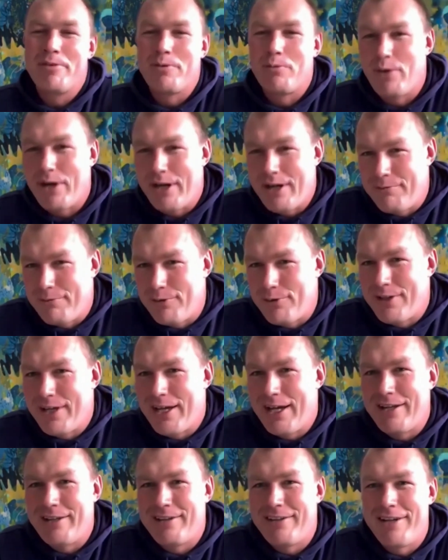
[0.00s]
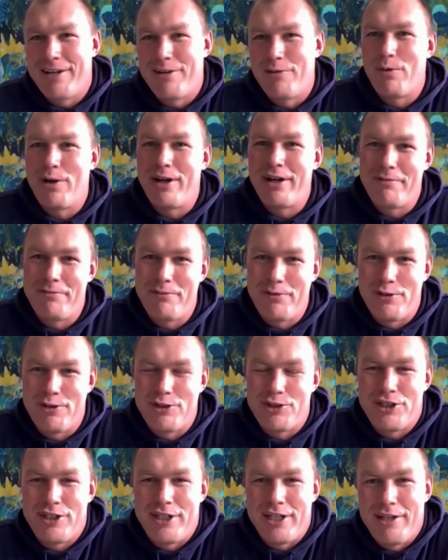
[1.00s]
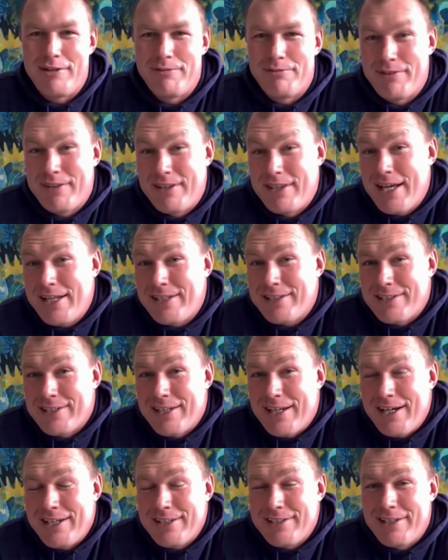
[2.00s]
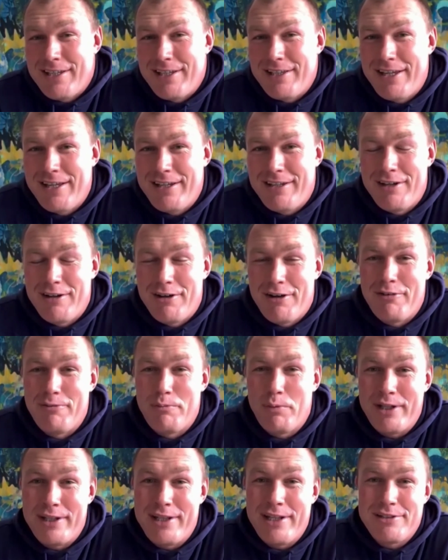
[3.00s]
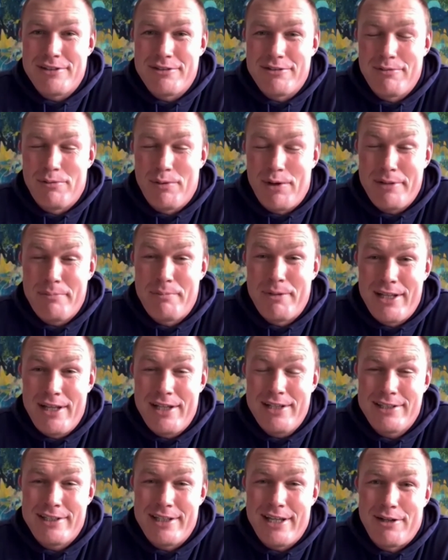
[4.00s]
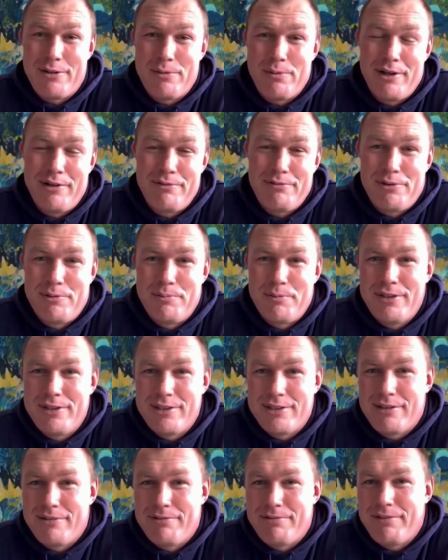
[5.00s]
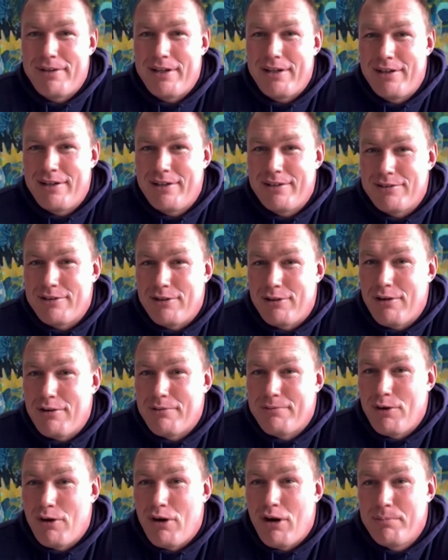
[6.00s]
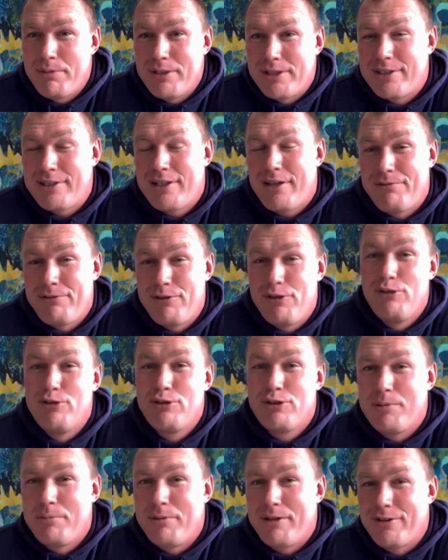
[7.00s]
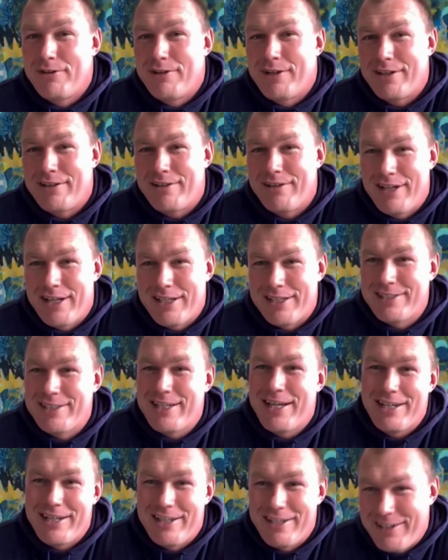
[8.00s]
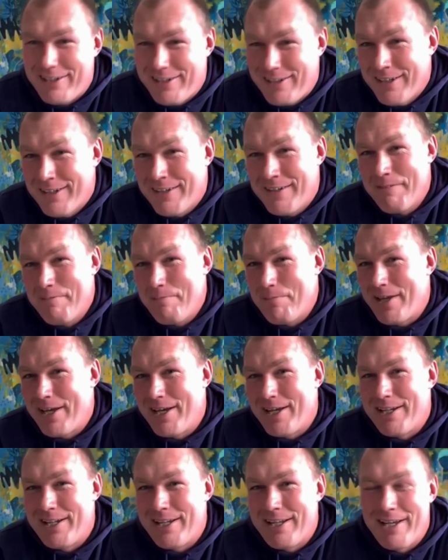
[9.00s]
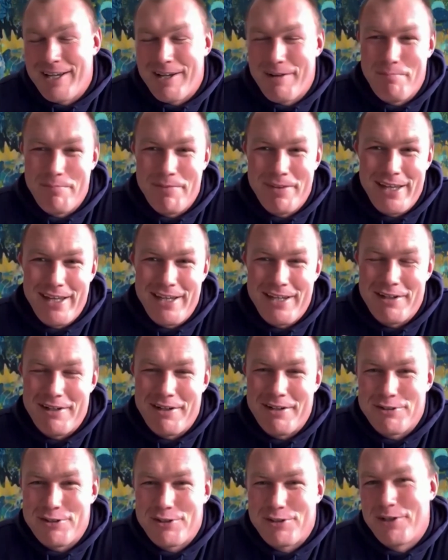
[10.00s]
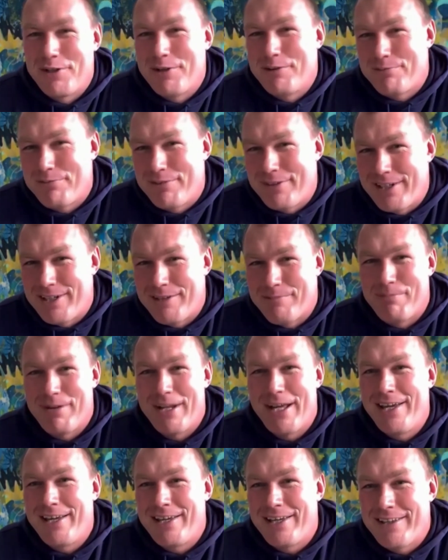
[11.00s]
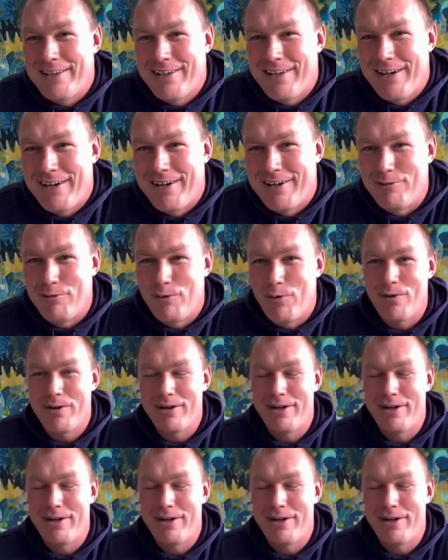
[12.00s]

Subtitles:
What have you done? What have you achieved? That's nice. And then, what rugby does take away from you is a lot of your hobbies, stuff you used to be good at, like cycling and surfing and playing guitar and